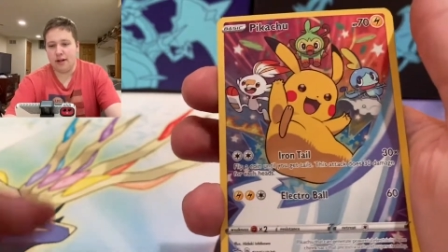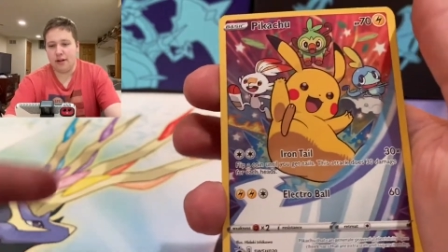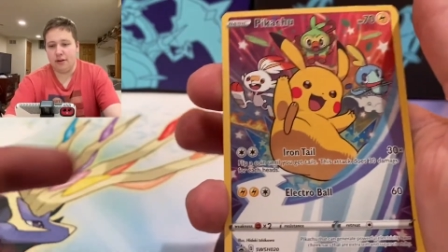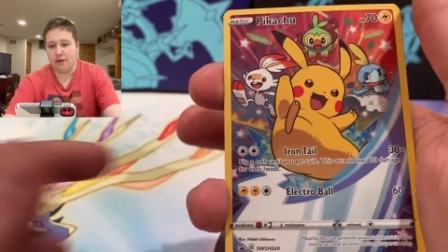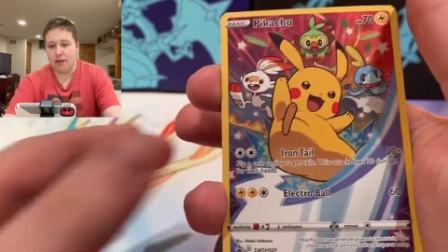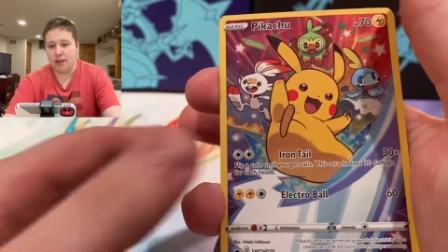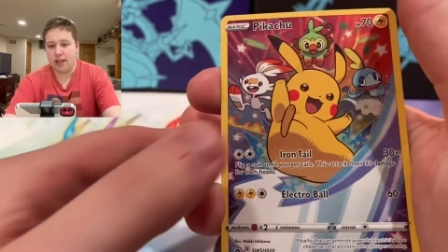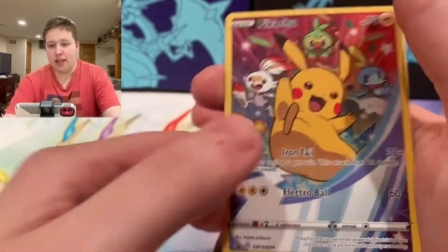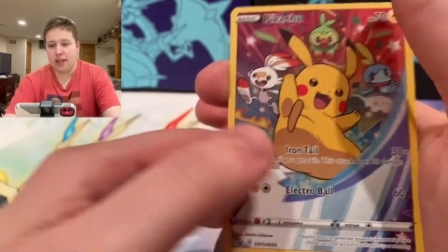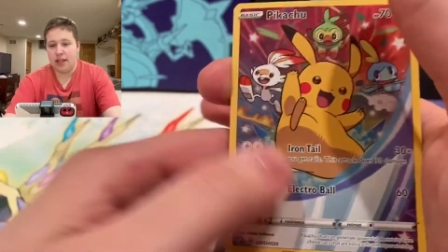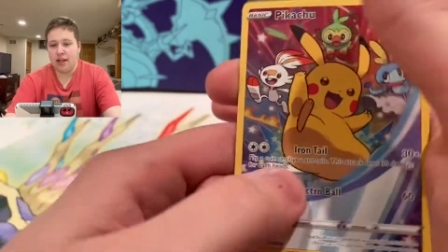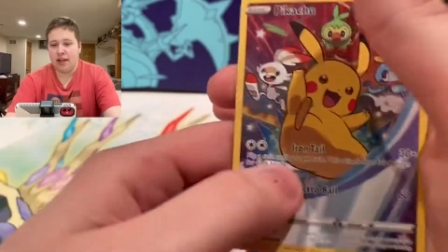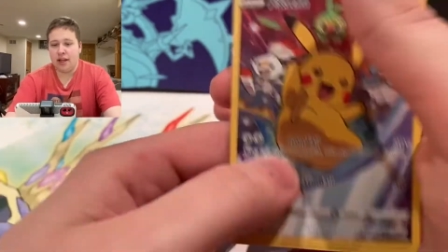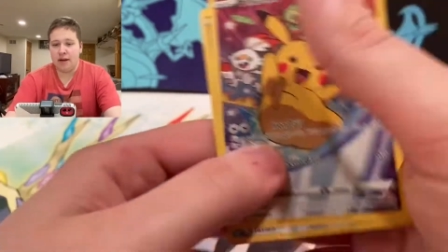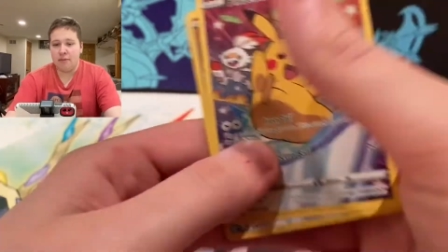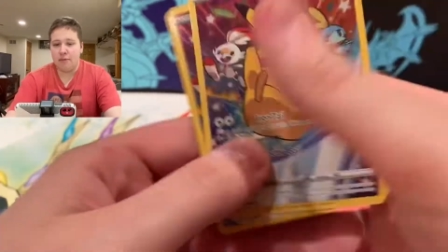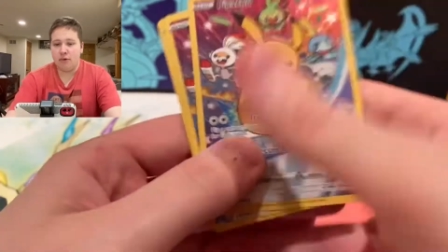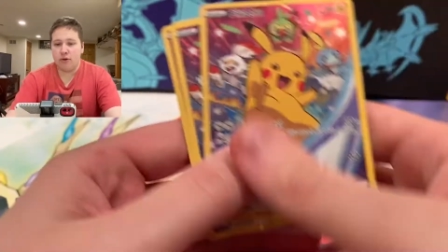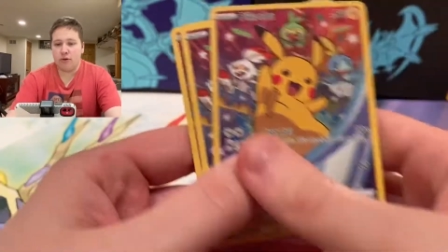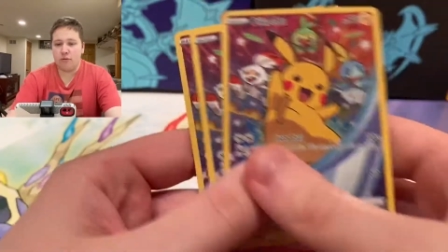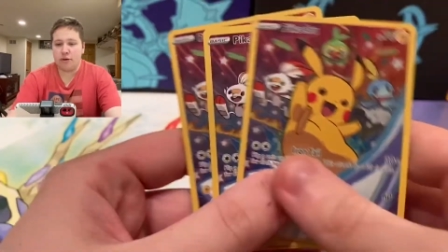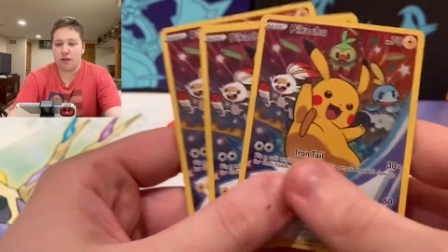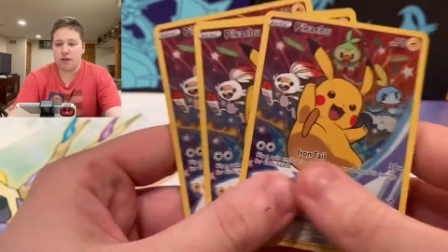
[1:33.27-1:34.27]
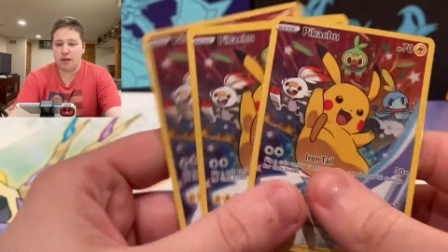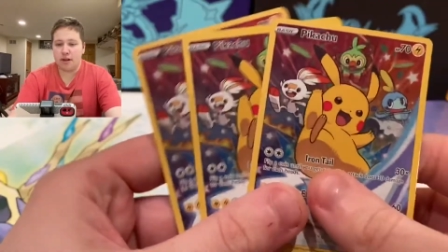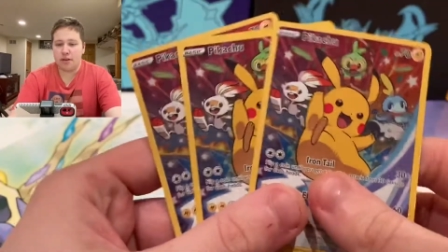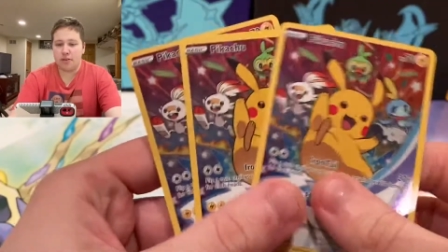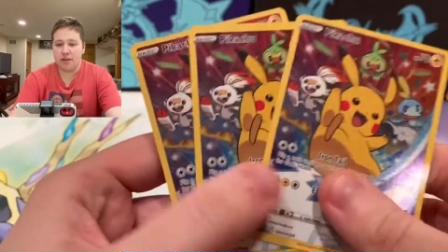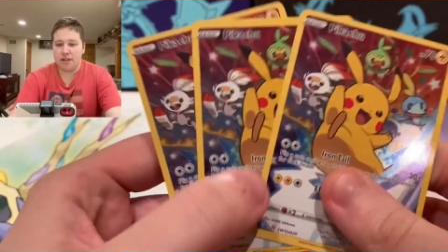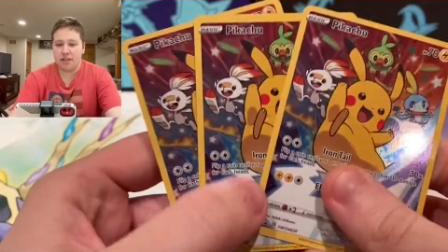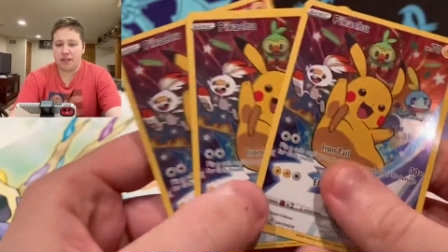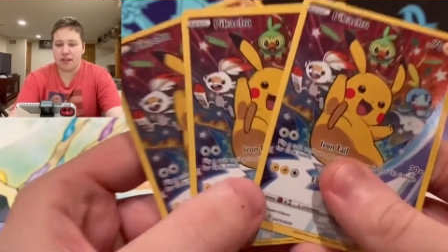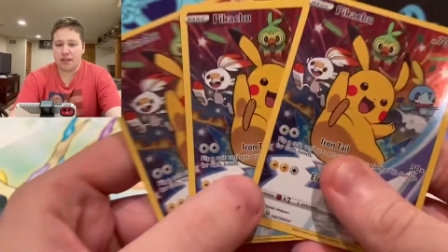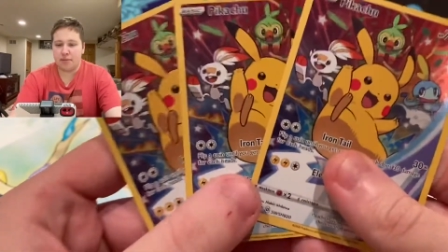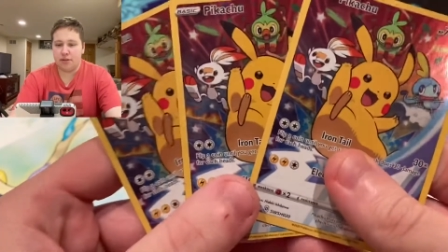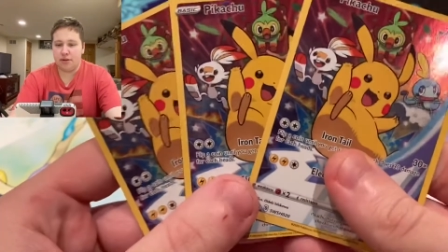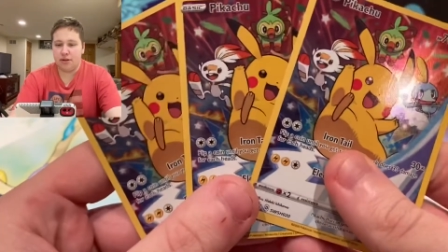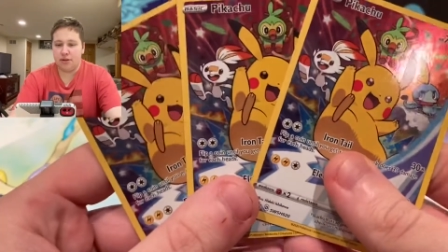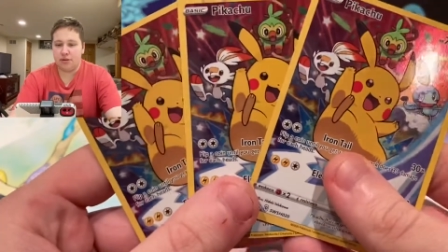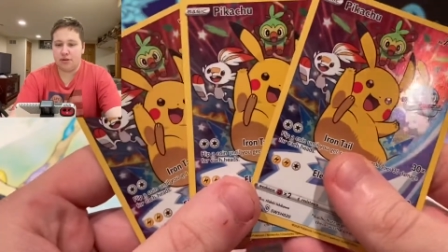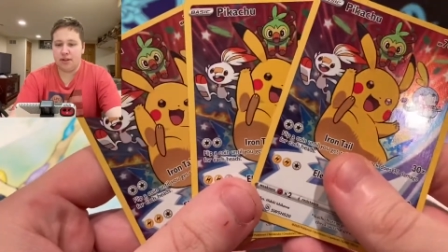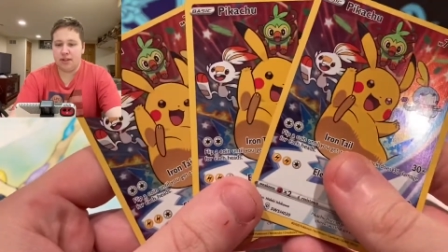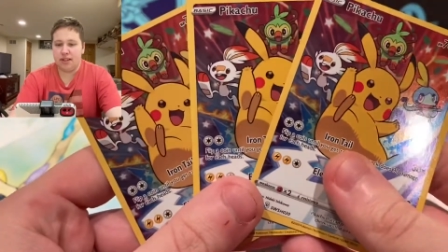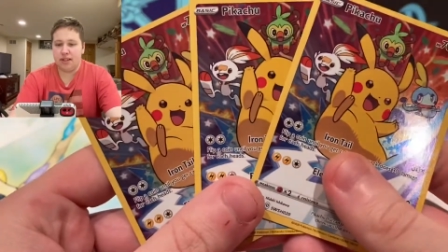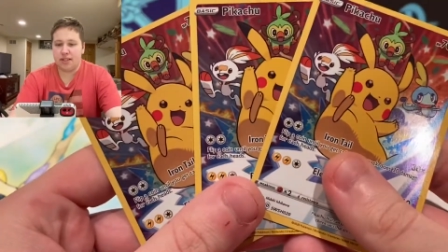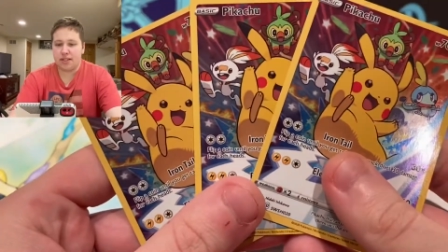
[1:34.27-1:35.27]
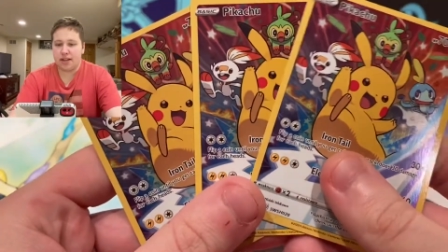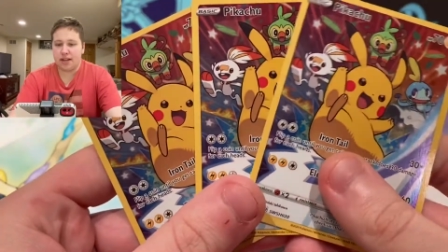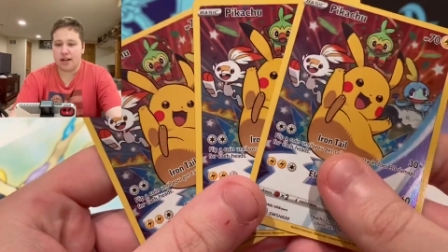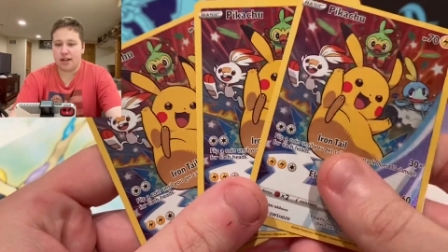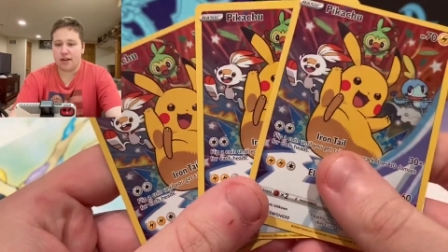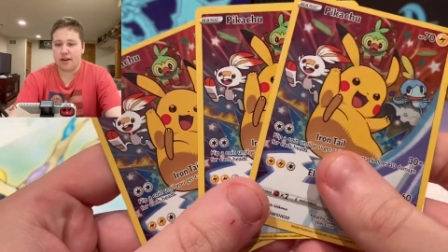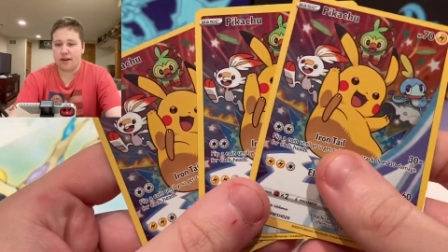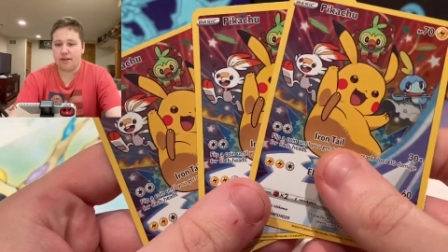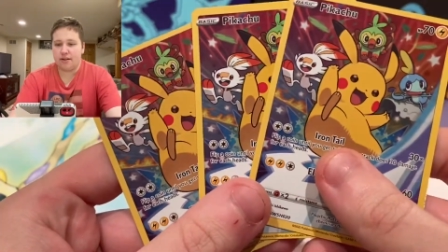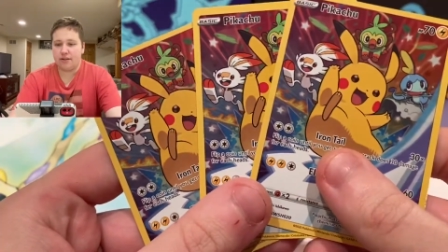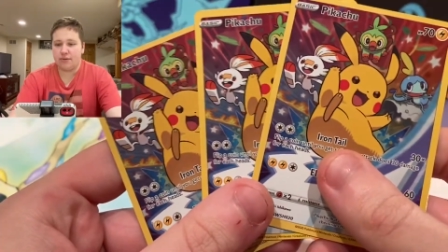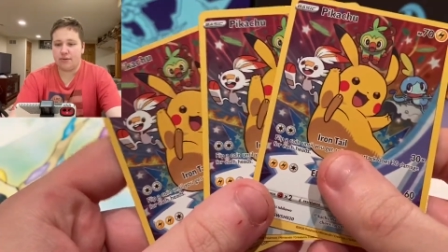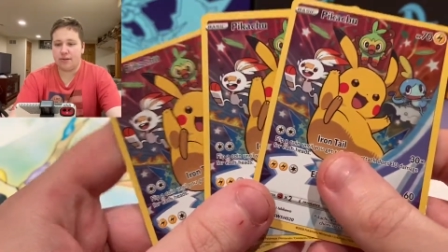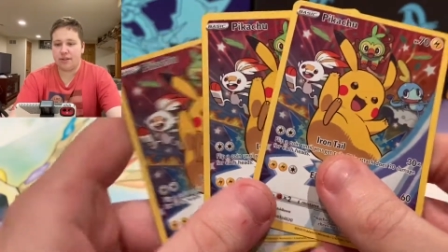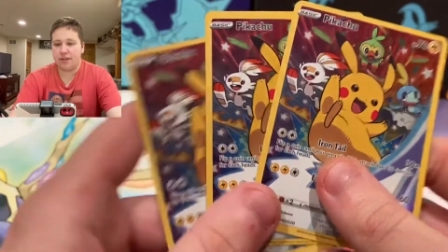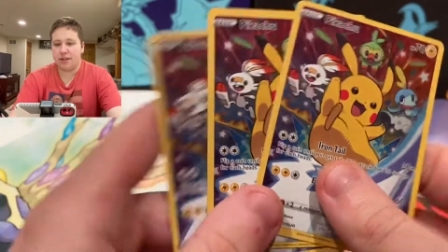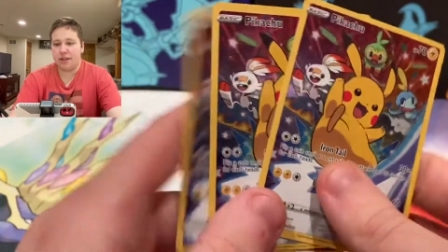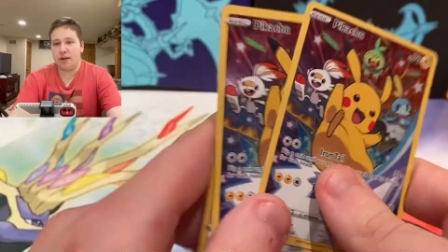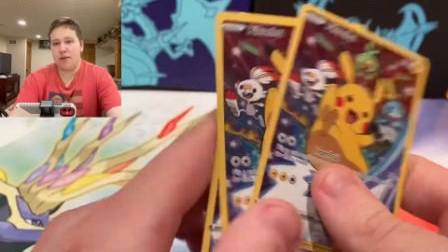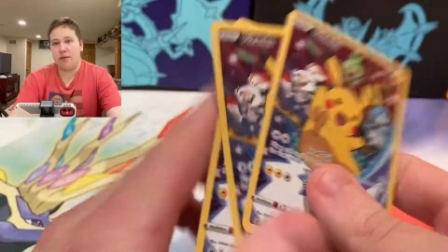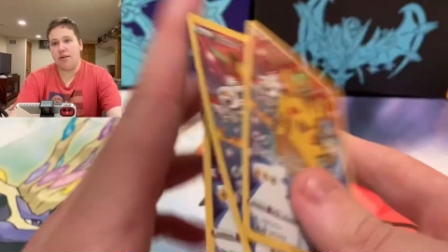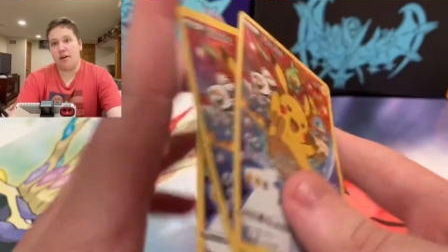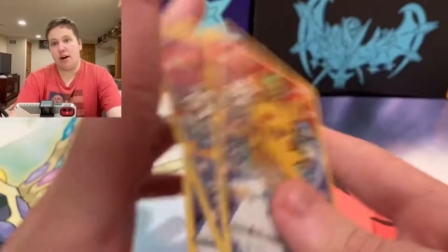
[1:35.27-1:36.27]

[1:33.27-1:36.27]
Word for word: I know that Pokemon companies like been doing these kind of cards recently